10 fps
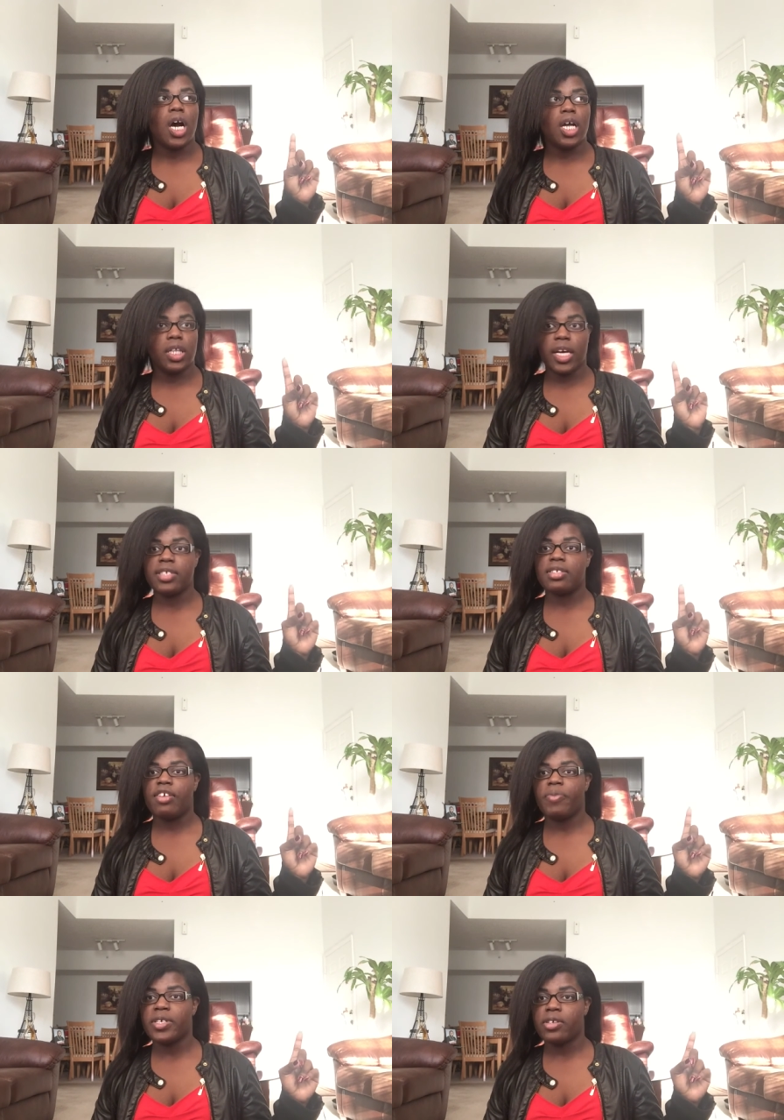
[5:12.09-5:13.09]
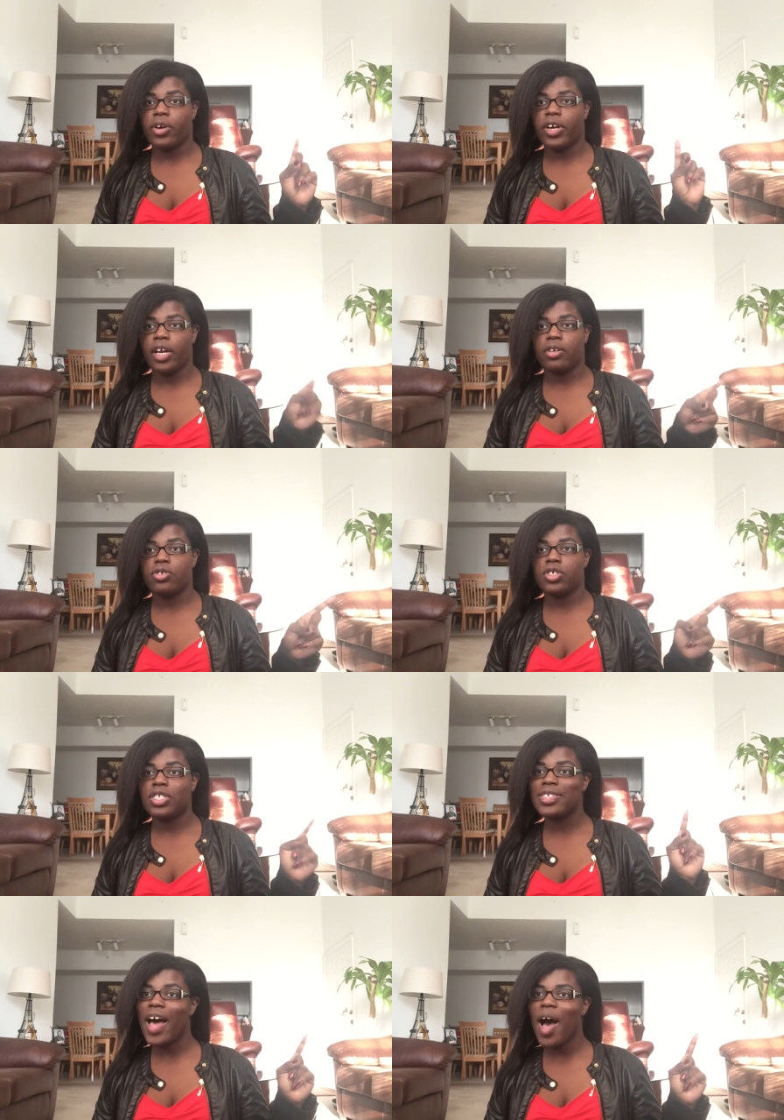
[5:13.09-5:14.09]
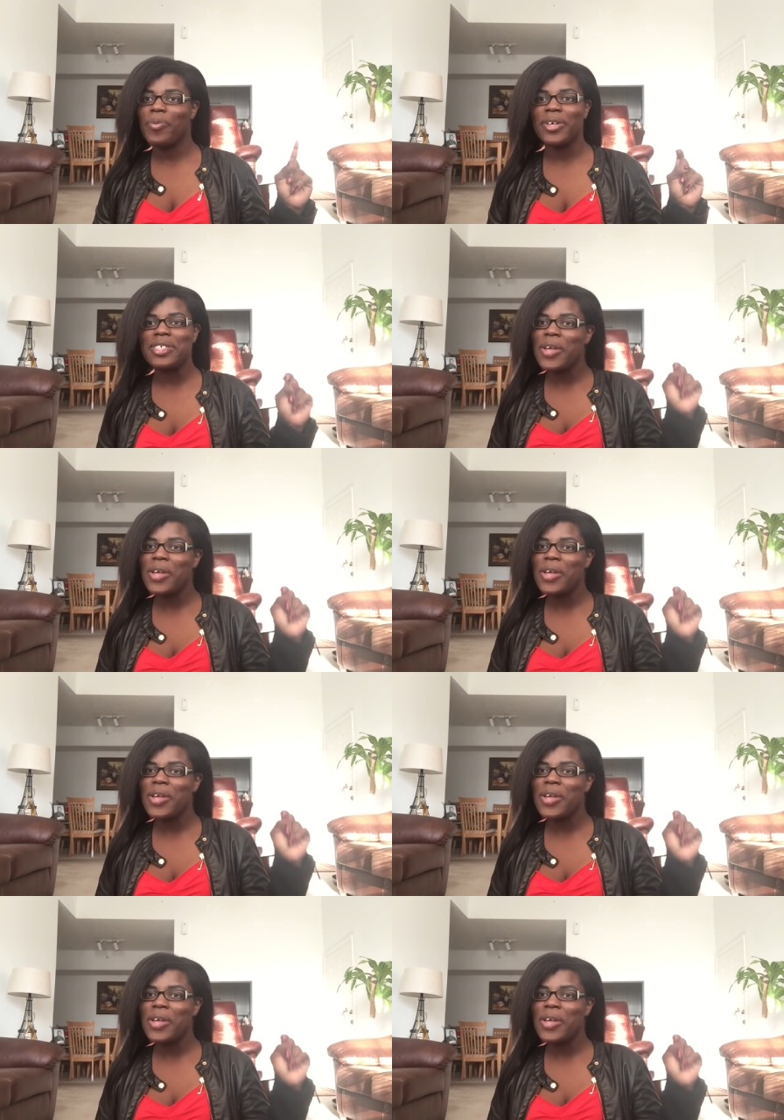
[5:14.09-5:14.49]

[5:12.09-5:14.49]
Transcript: unless if my cellular data usage is up.